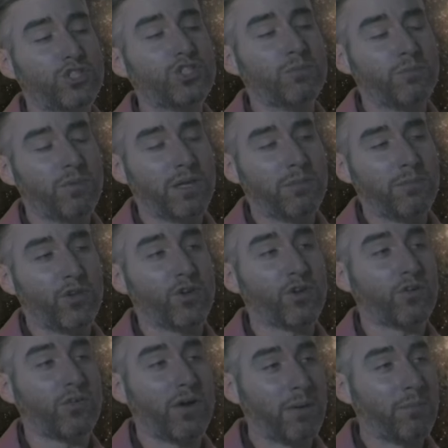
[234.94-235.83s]
you should blame
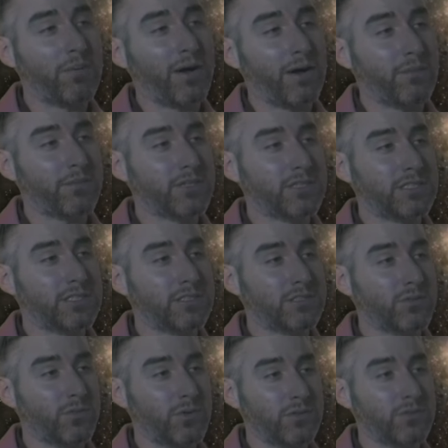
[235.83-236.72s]
your grandpa because
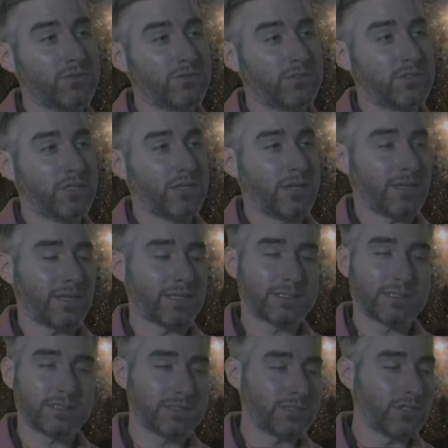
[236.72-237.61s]
he's the one who. Yeah,
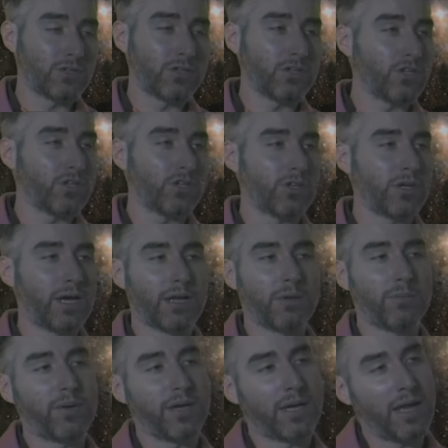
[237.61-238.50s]
that's you. You got
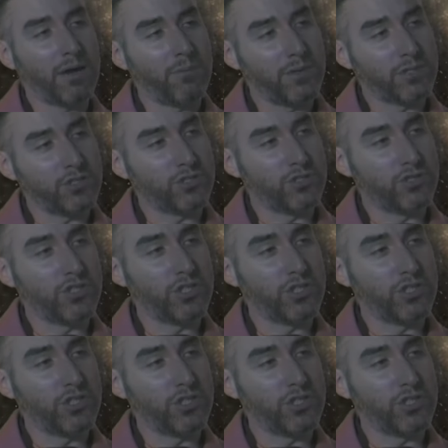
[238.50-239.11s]
to pick how much you